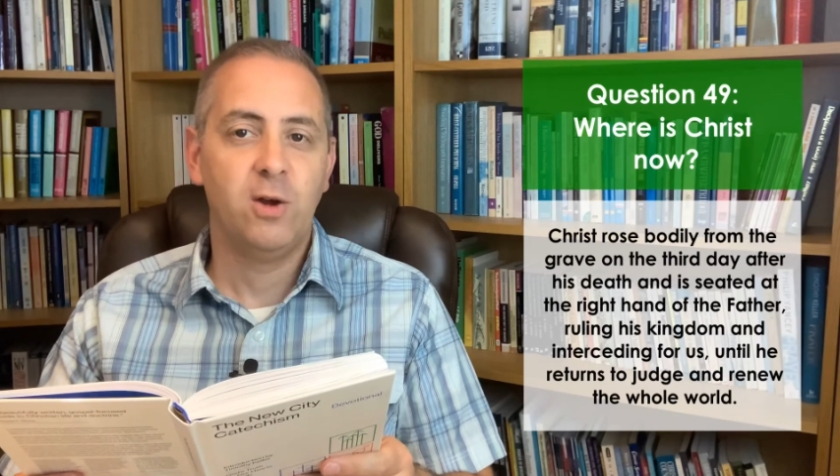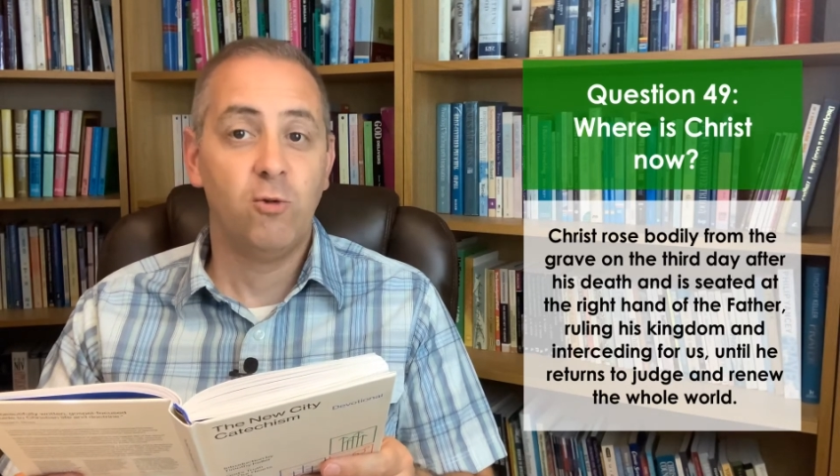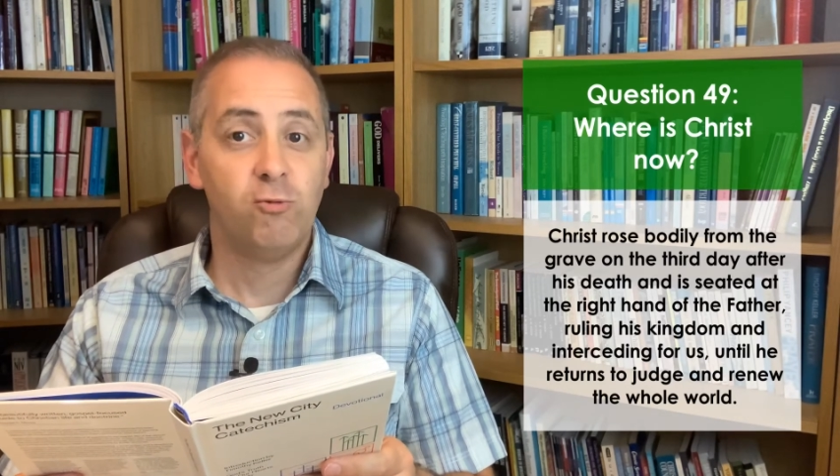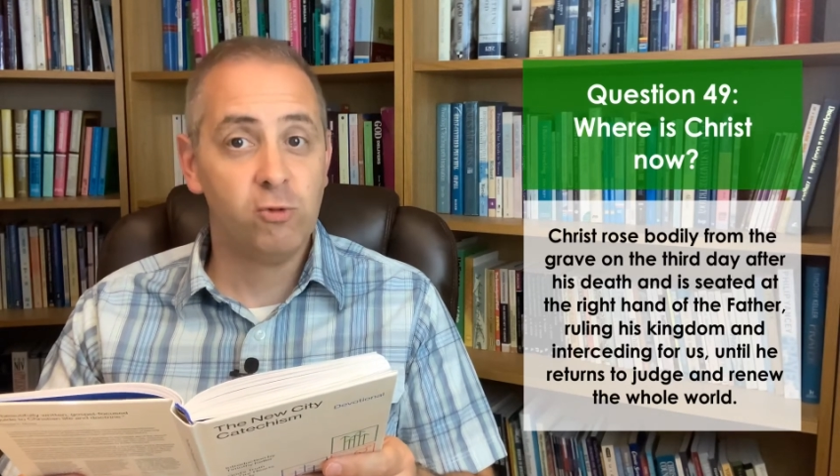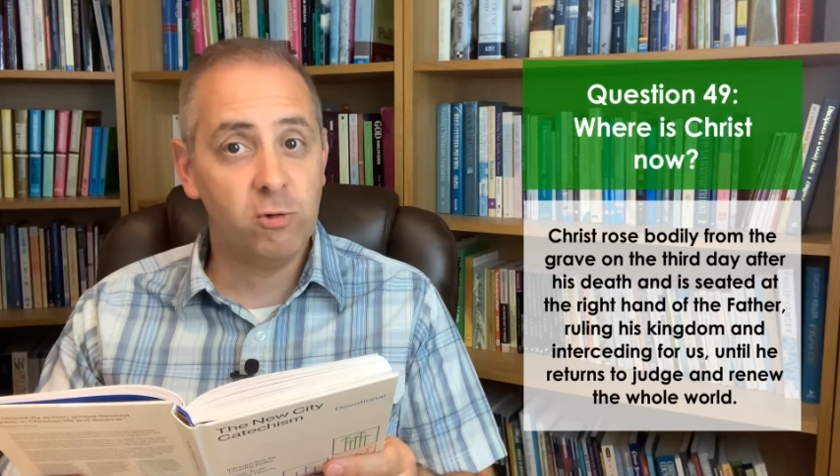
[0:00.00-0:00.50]

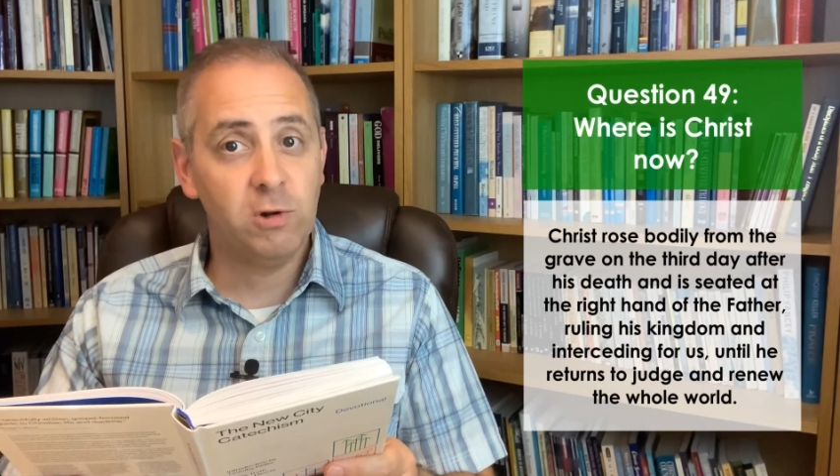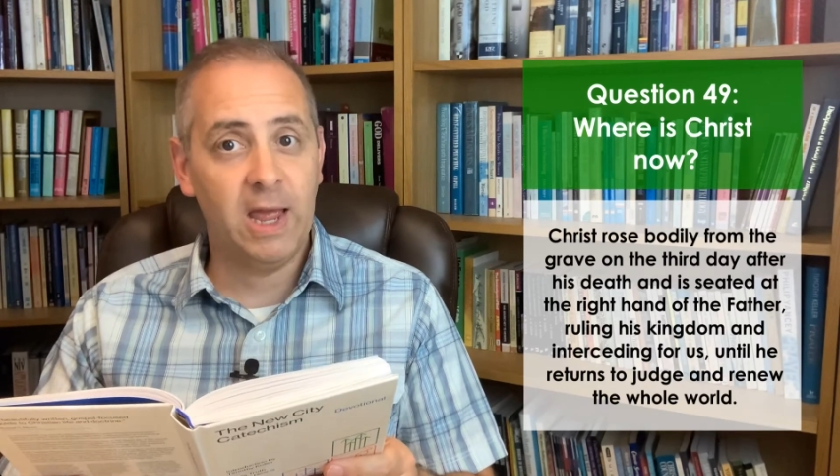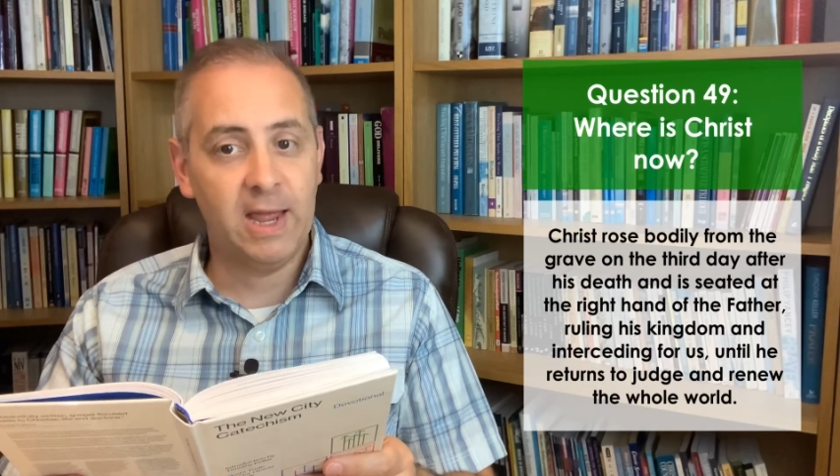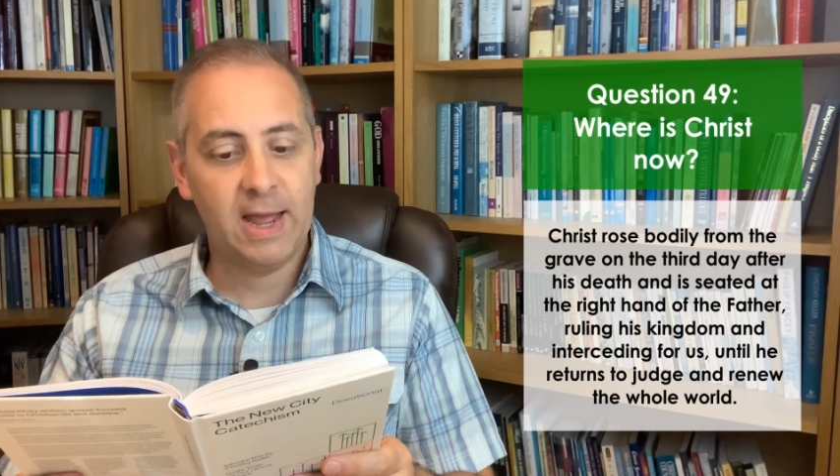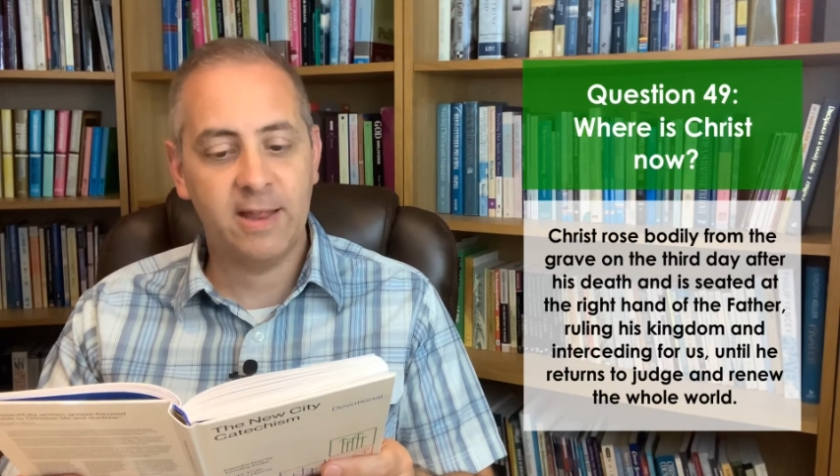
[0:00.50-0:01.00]

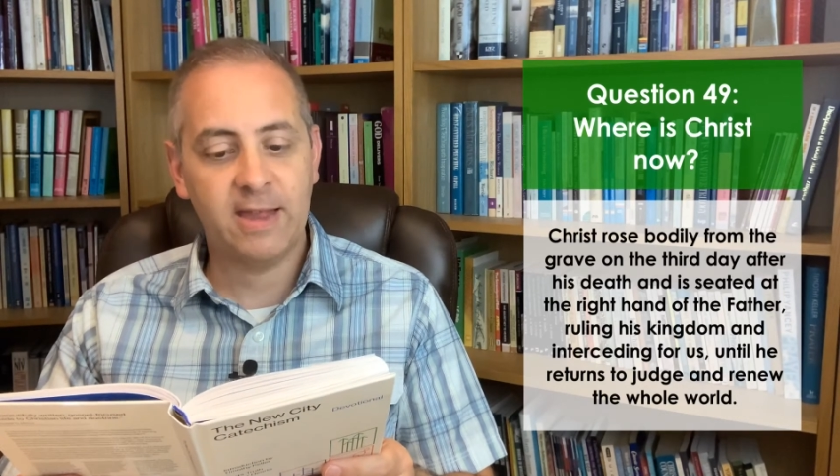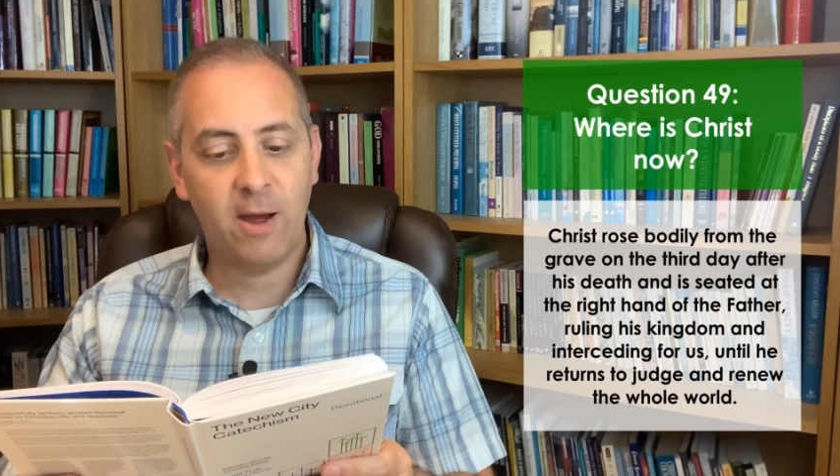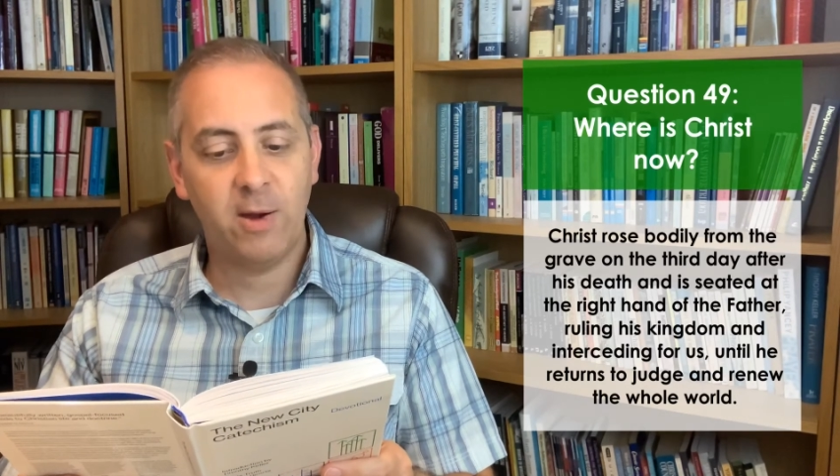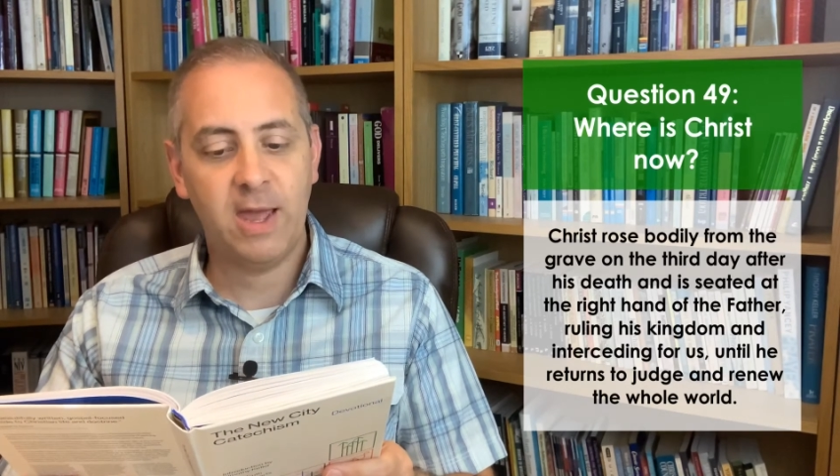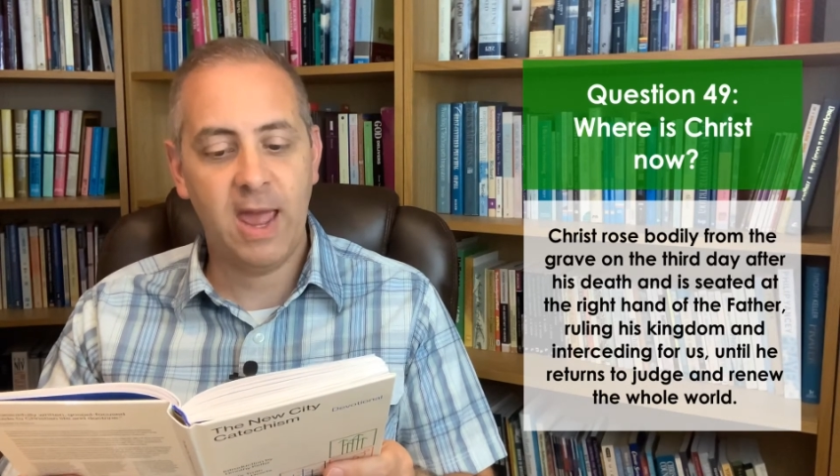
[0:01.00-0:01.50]
ruling as
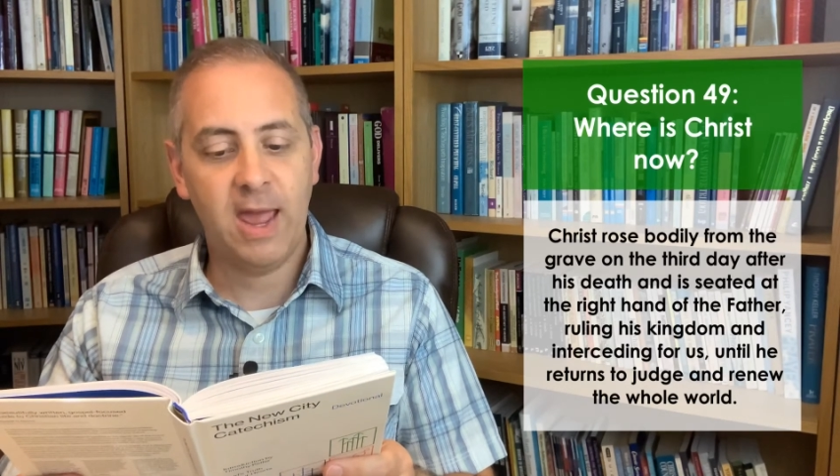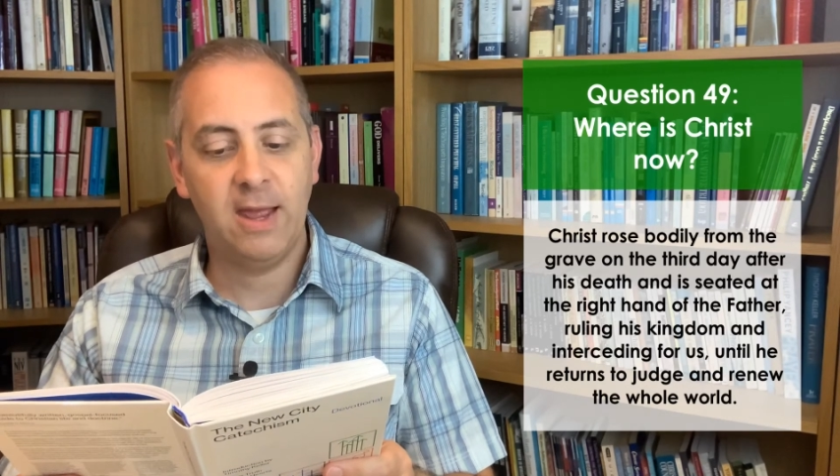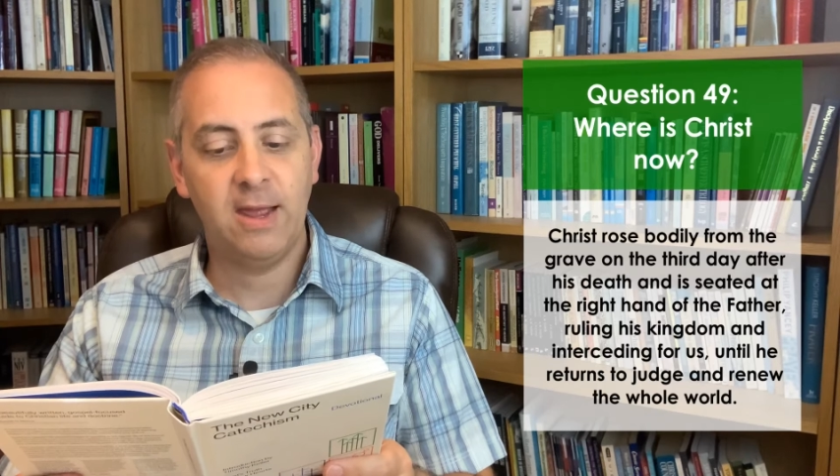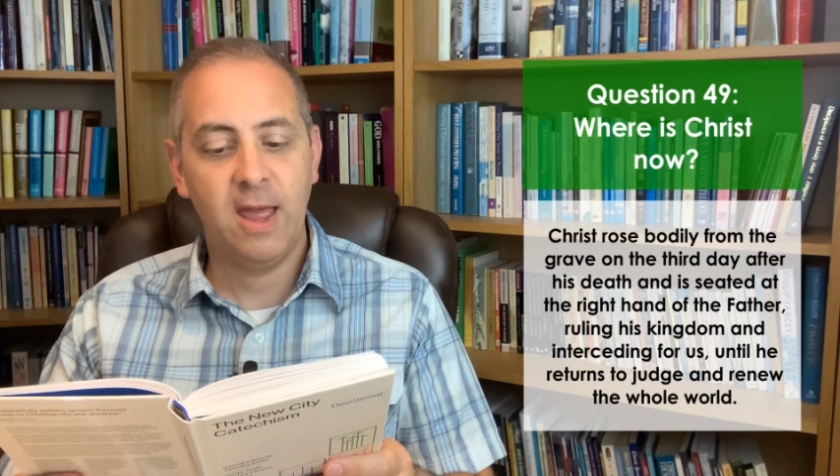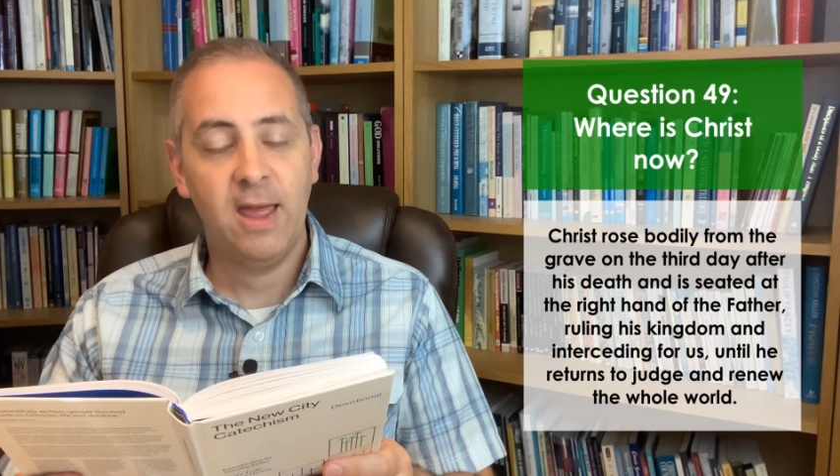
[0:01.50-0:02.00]
our King,